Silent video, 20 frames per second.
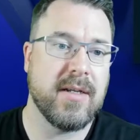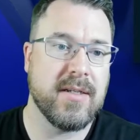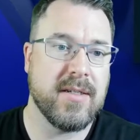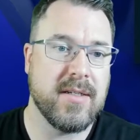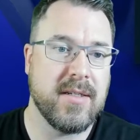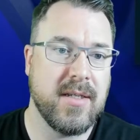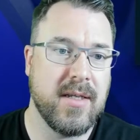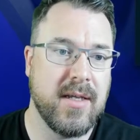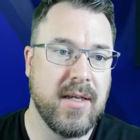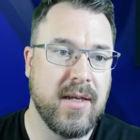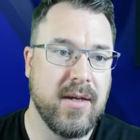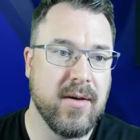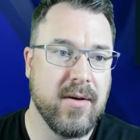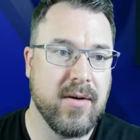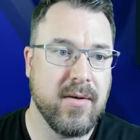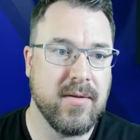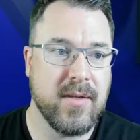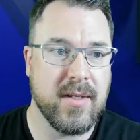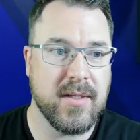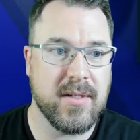of see
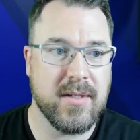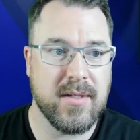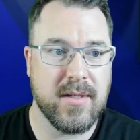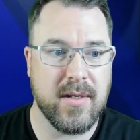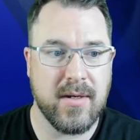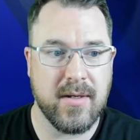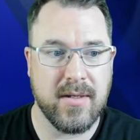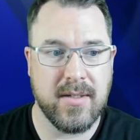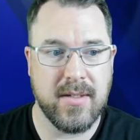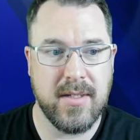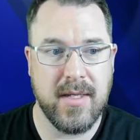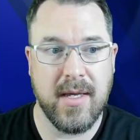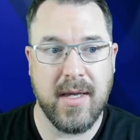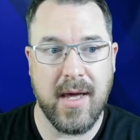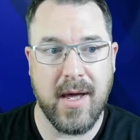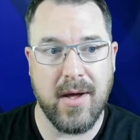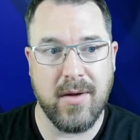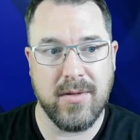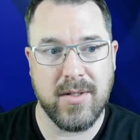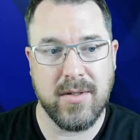here this Seek
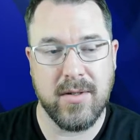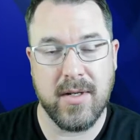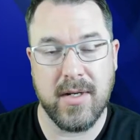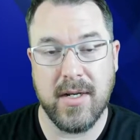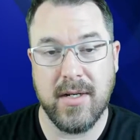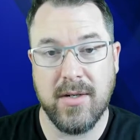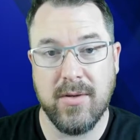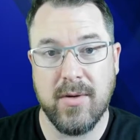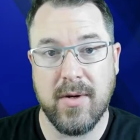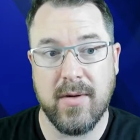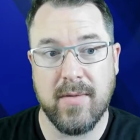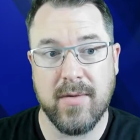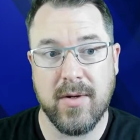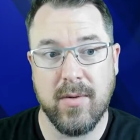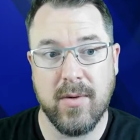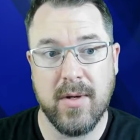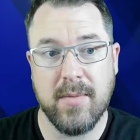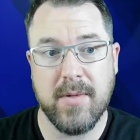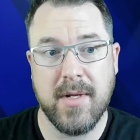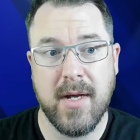Council that I do have
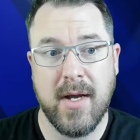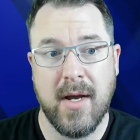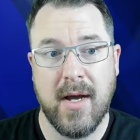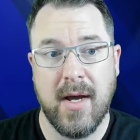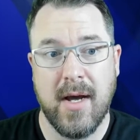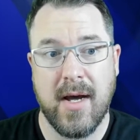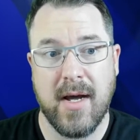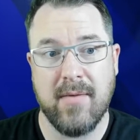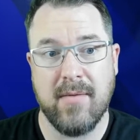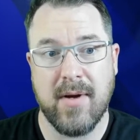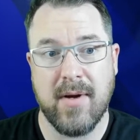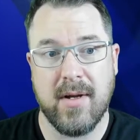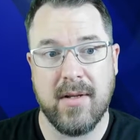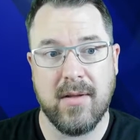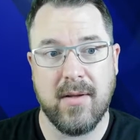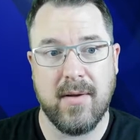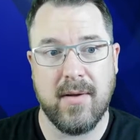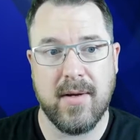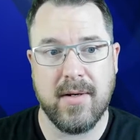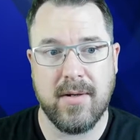equipped. I've
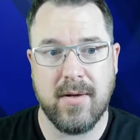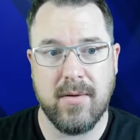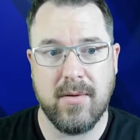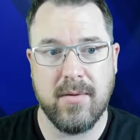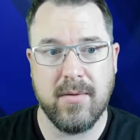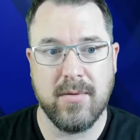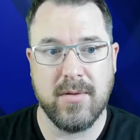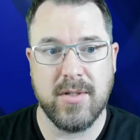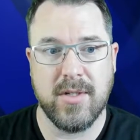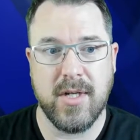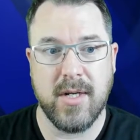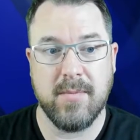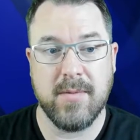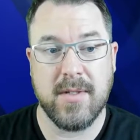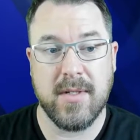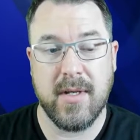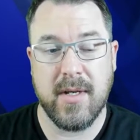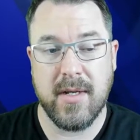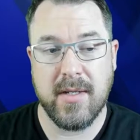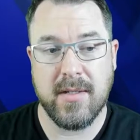unlocked all those gem
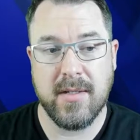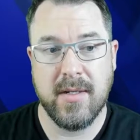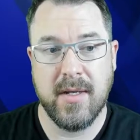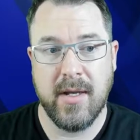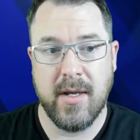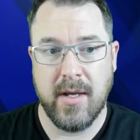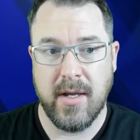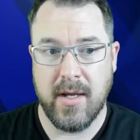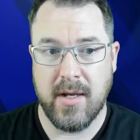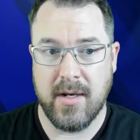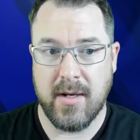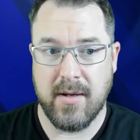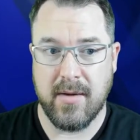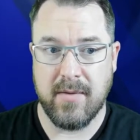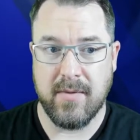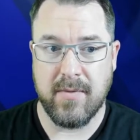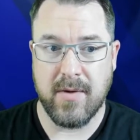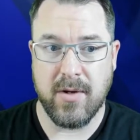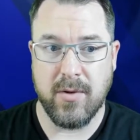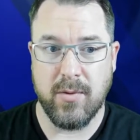slots and
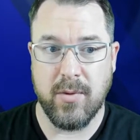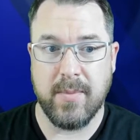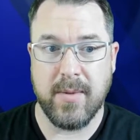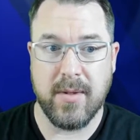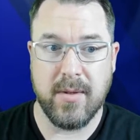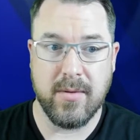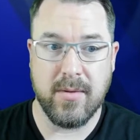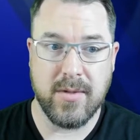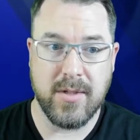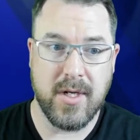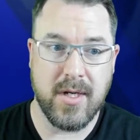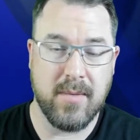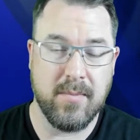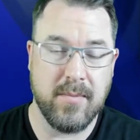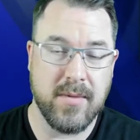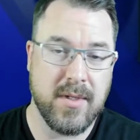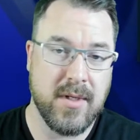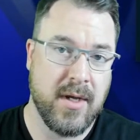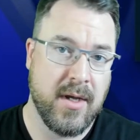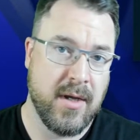I've equipped those
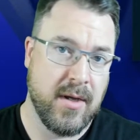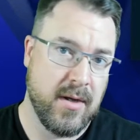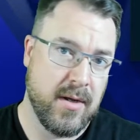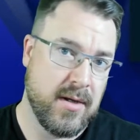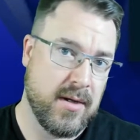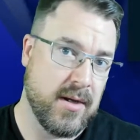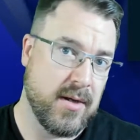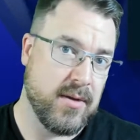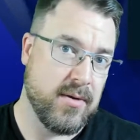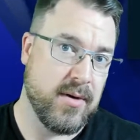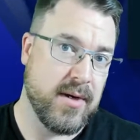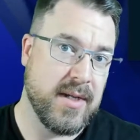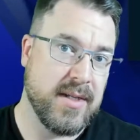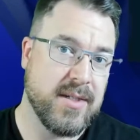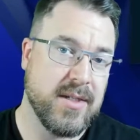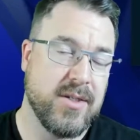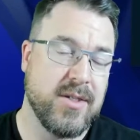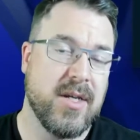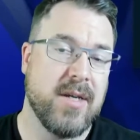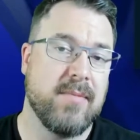gems. Now, there
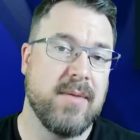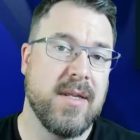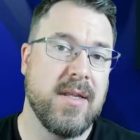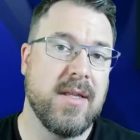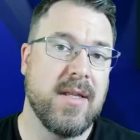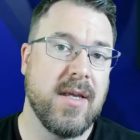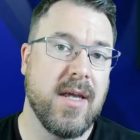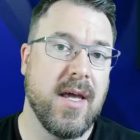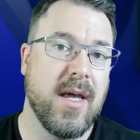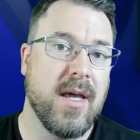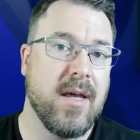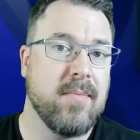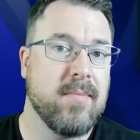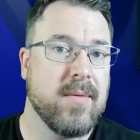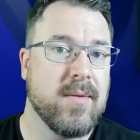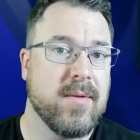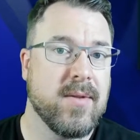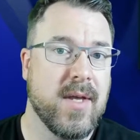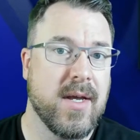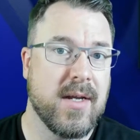is a gem in the
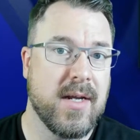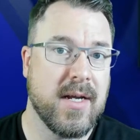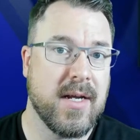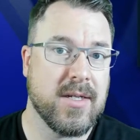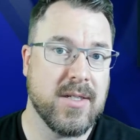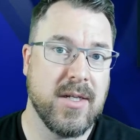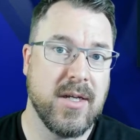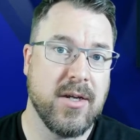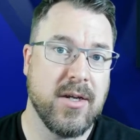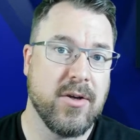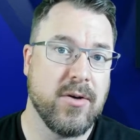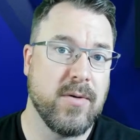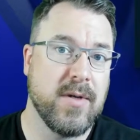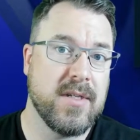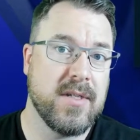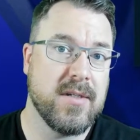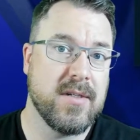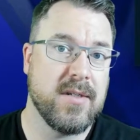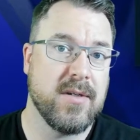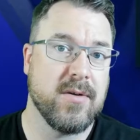game that actually
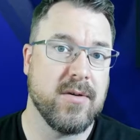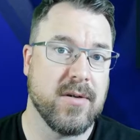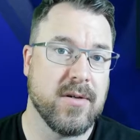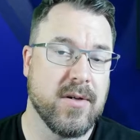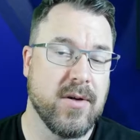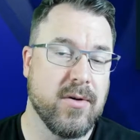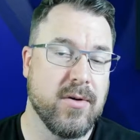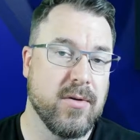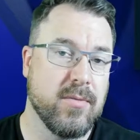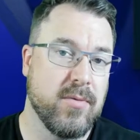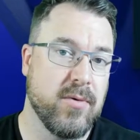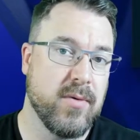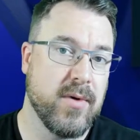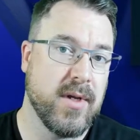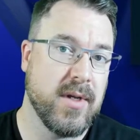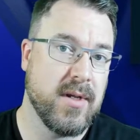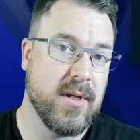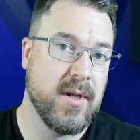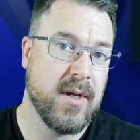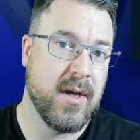increases your Eternal
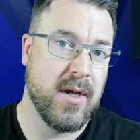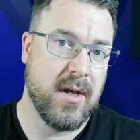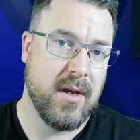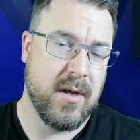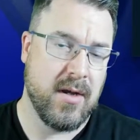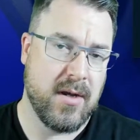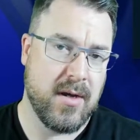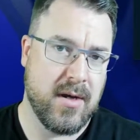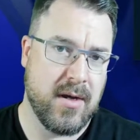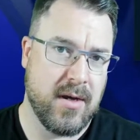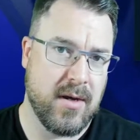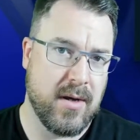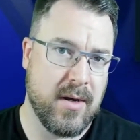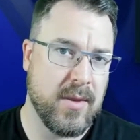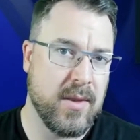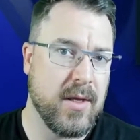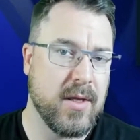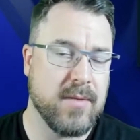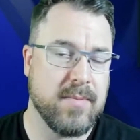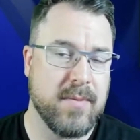point. I
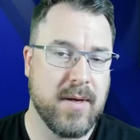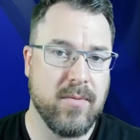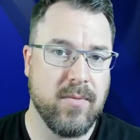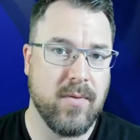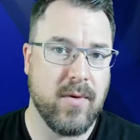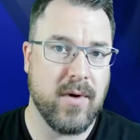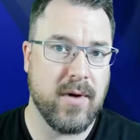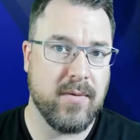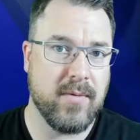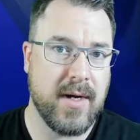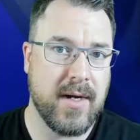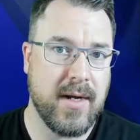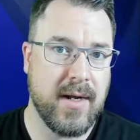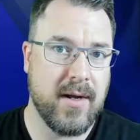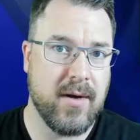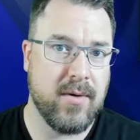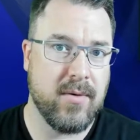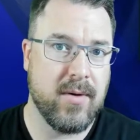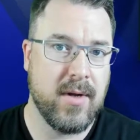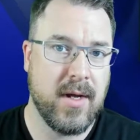think it's by 1 right
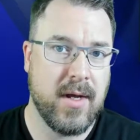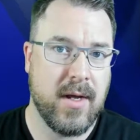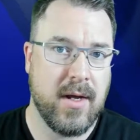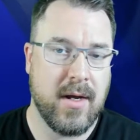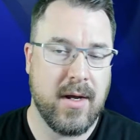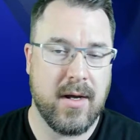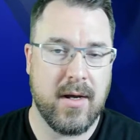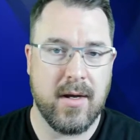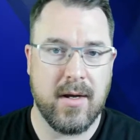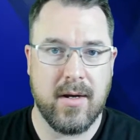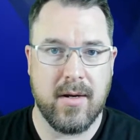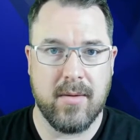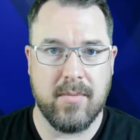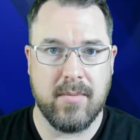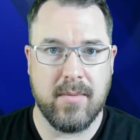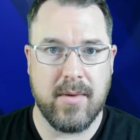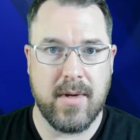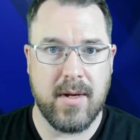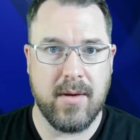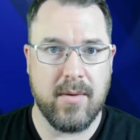now.
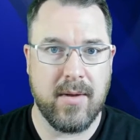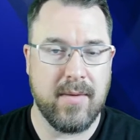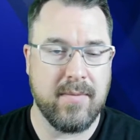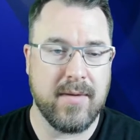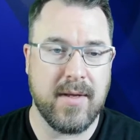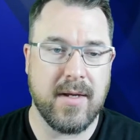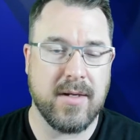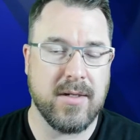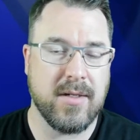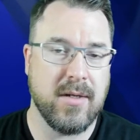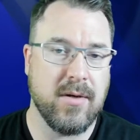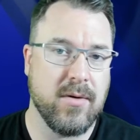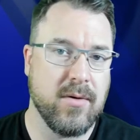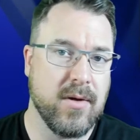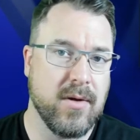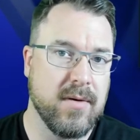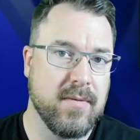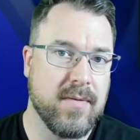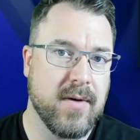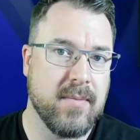I'll have to actually go
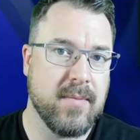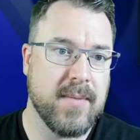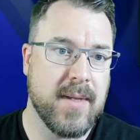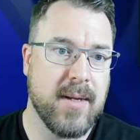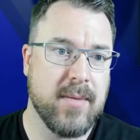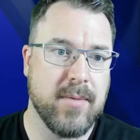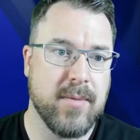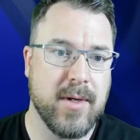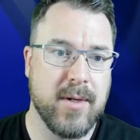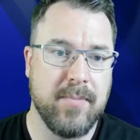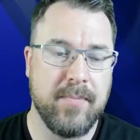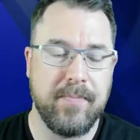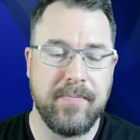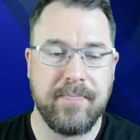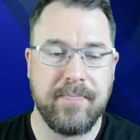confirm that, but